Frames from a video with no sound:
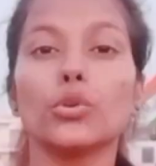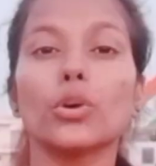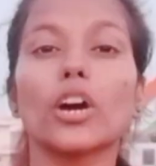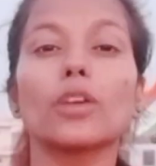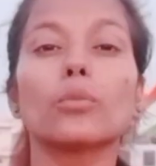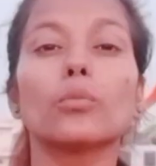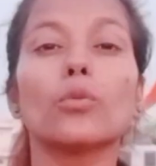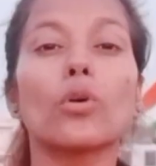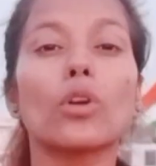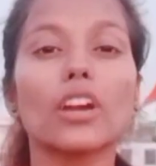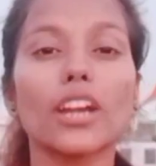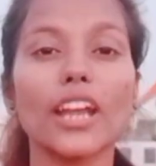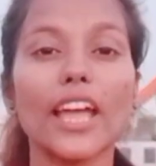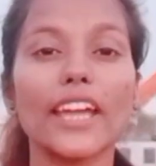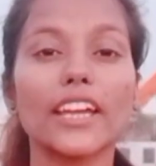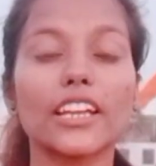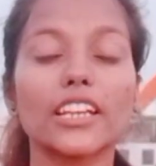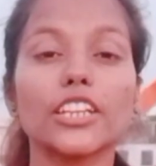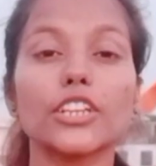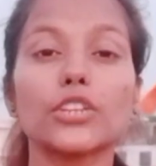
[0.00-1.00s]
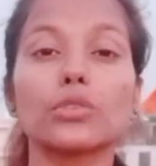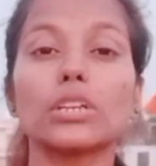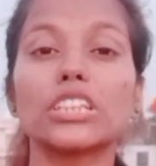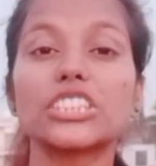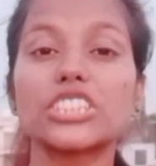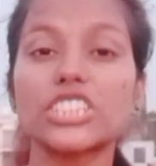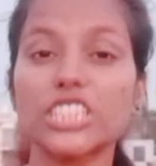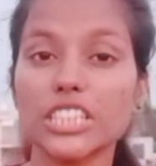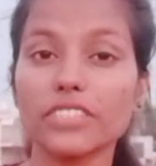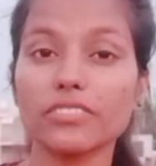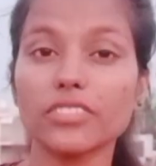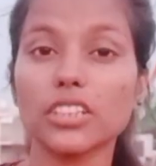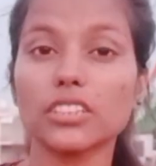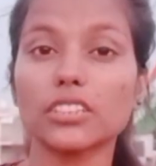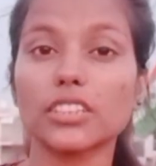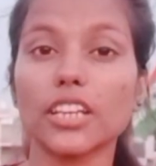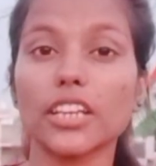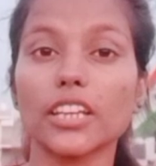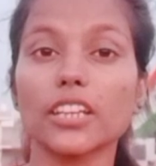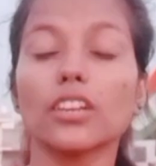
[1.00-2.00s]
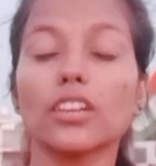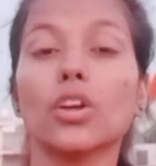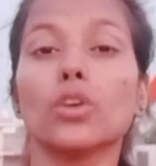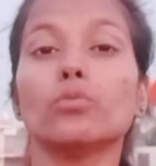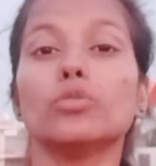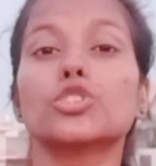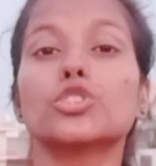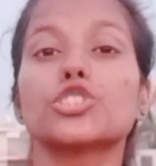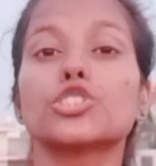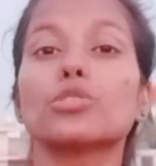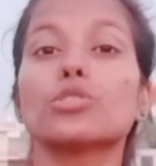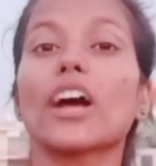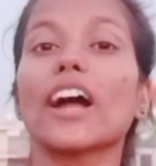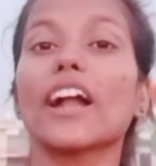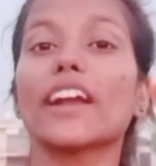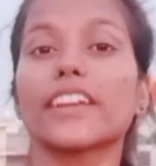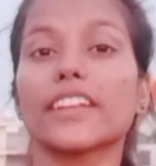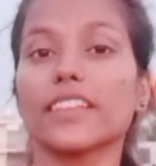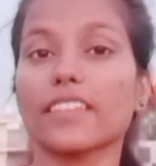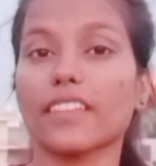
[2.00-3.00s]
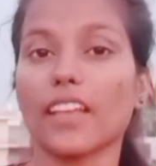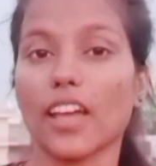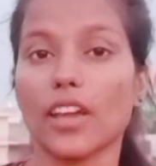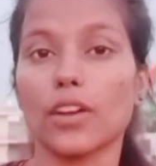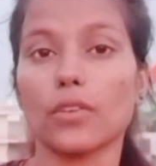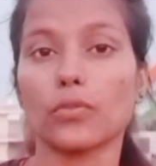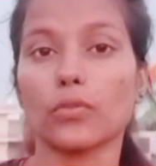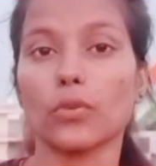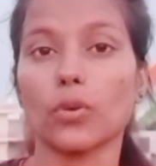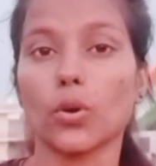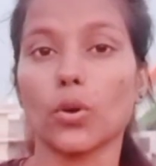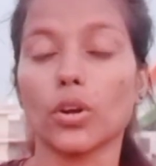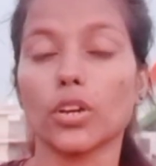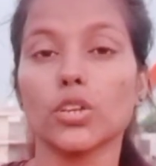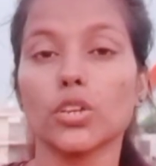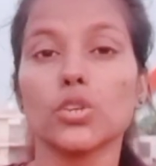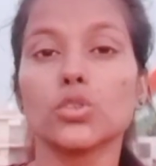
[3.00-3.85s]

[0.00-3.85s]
are more likely to achieve the thing which you had desire for.